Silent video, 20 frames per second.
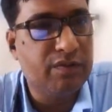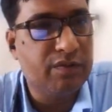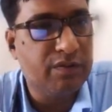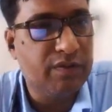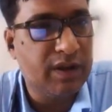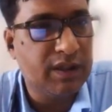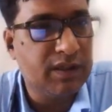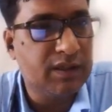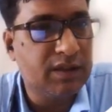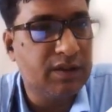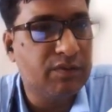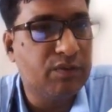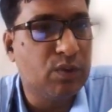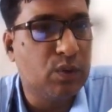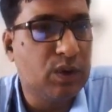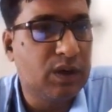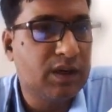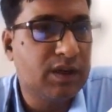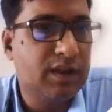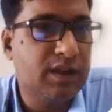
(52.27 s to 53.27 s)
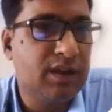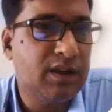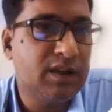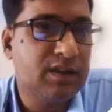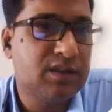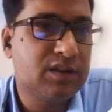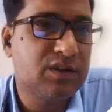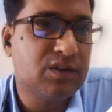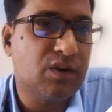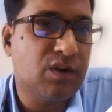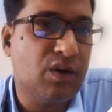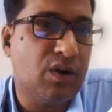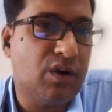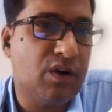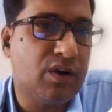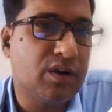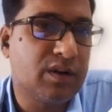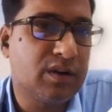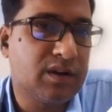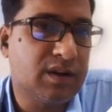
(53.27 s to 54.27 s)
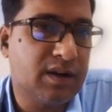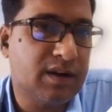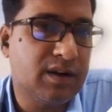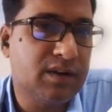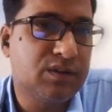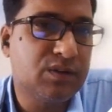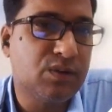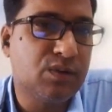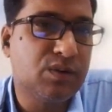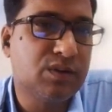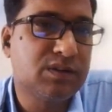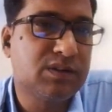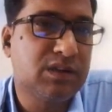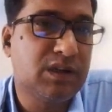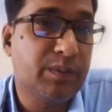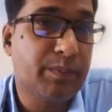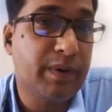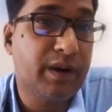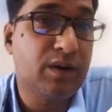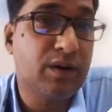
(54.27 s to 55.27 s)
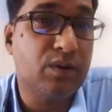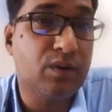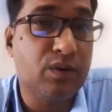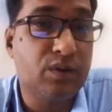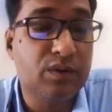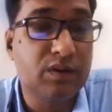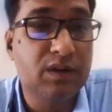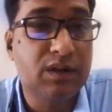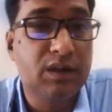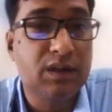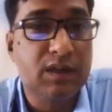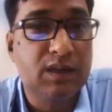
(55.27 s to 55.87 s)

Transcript: whether the voltage or current source depend on